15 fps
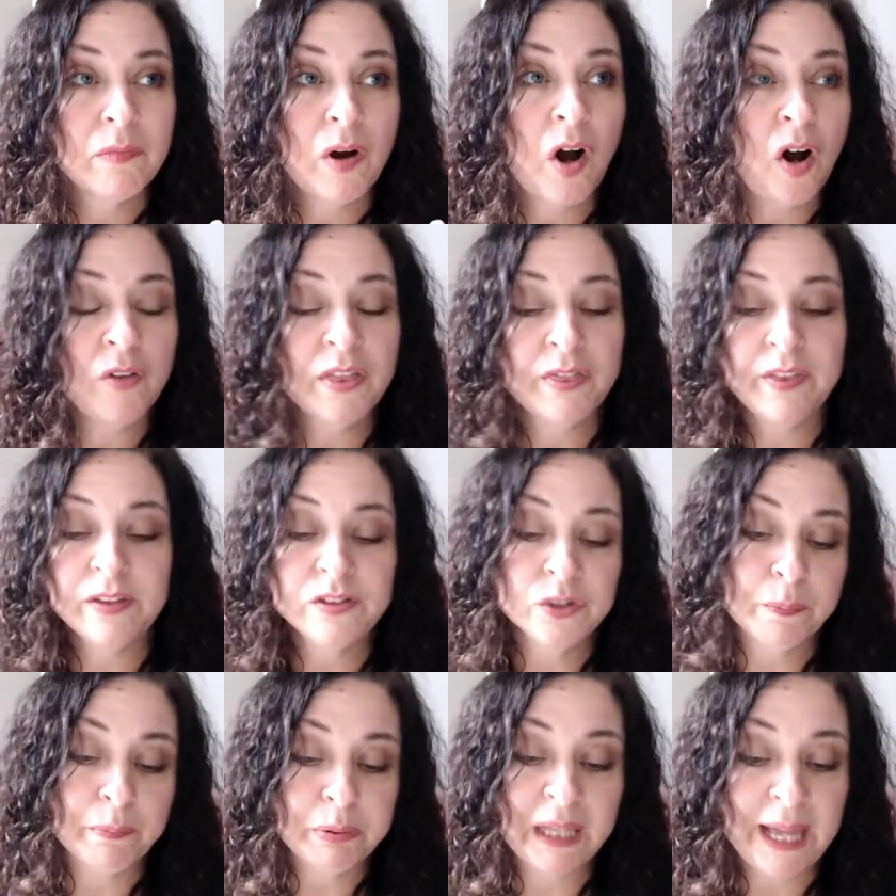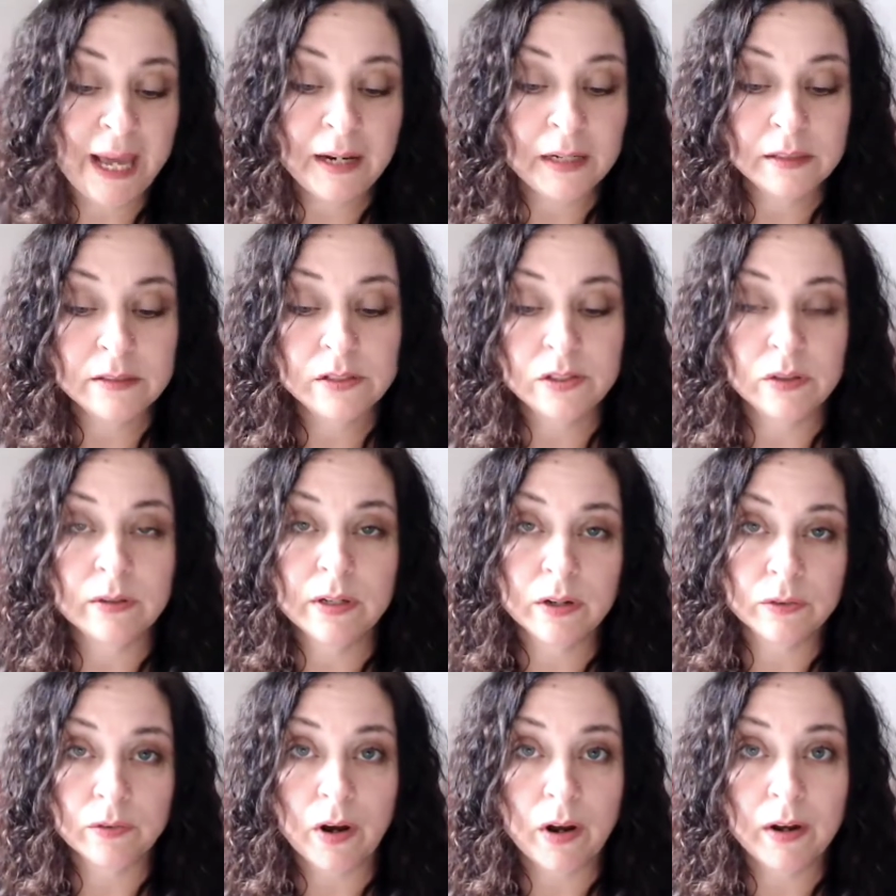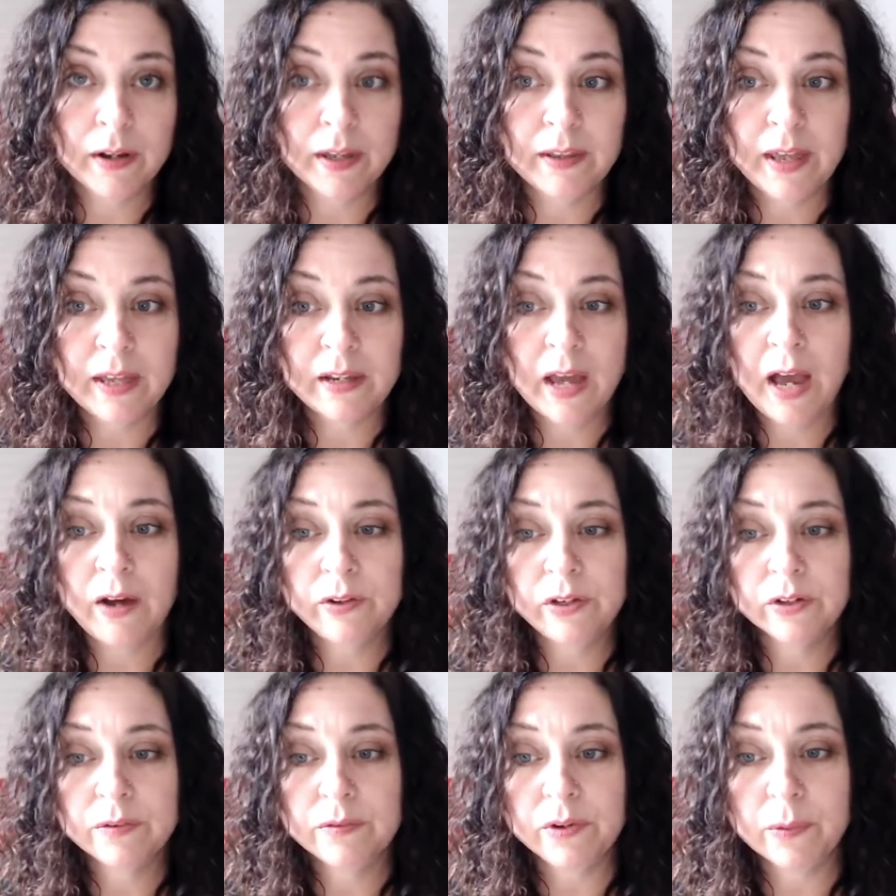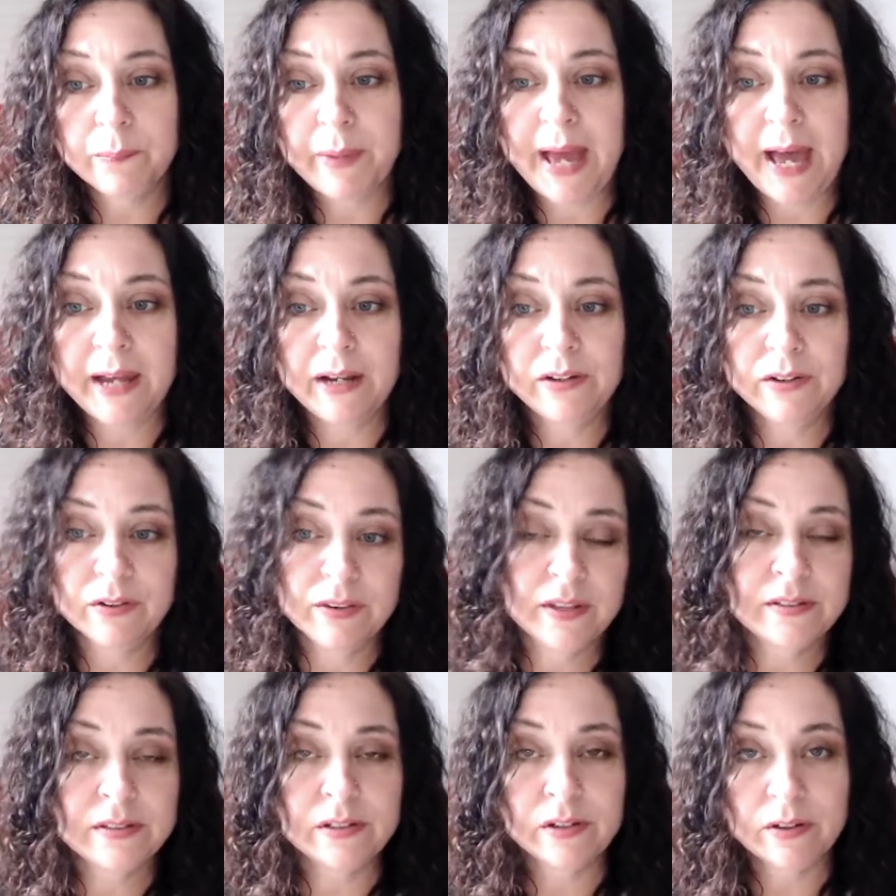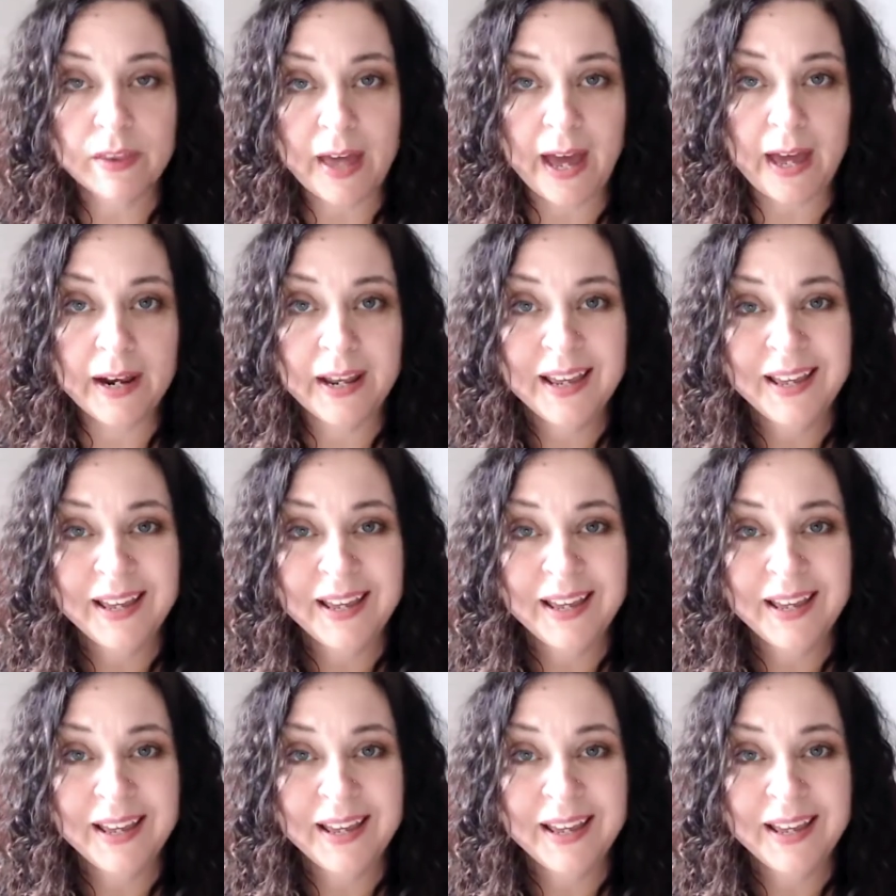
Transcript: all the things you're planning to do that are wrong, and, and how you're, you're bad and you're this and you're that.